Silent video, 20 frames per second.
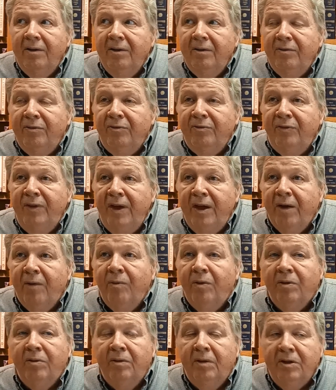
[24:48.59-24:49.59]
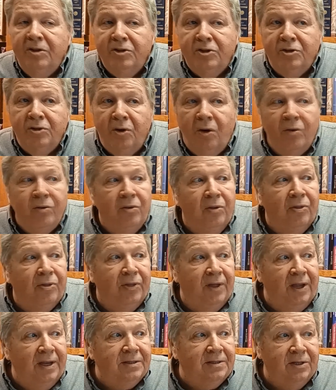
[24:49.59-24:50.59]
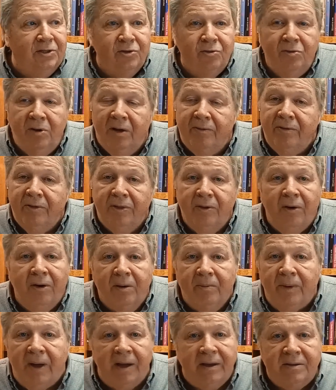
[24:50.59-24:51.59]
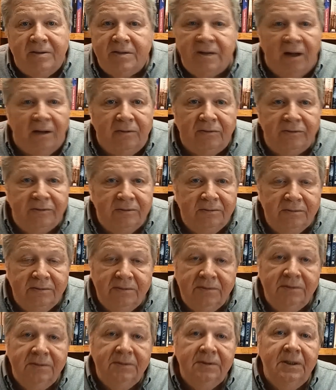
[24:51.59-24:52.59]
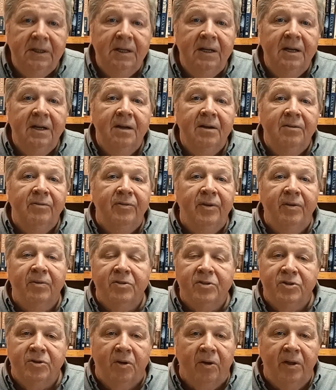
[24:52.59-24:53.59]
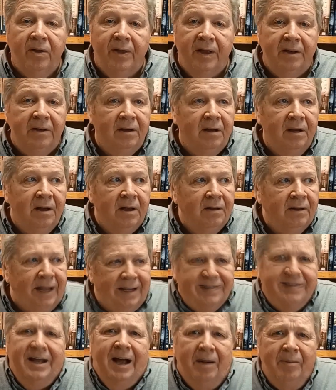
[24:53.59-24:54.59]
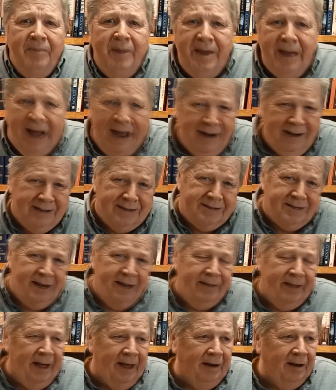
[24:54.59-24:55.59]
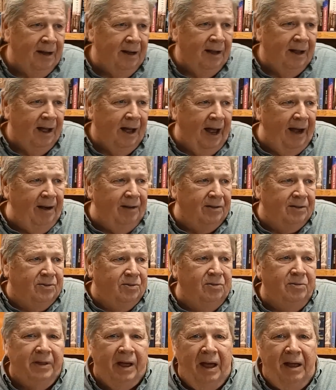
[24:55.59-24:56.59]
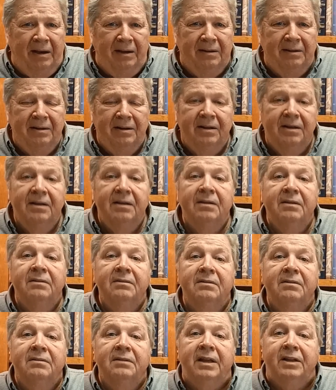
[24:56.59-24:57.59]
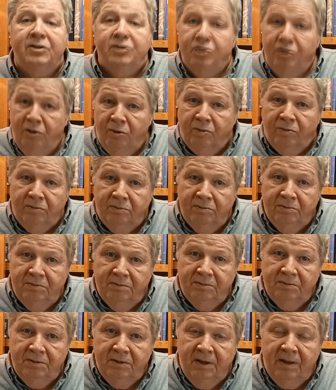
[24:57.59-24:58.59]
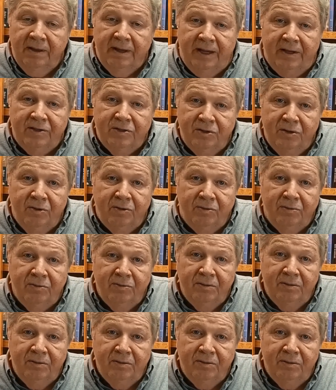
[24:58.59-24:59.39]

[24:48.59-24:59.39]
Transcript: Fear will show you things that you never thought about yourself. Fear will show you that that's not me. I didn't say that. I didn't do that. That's you. That's you.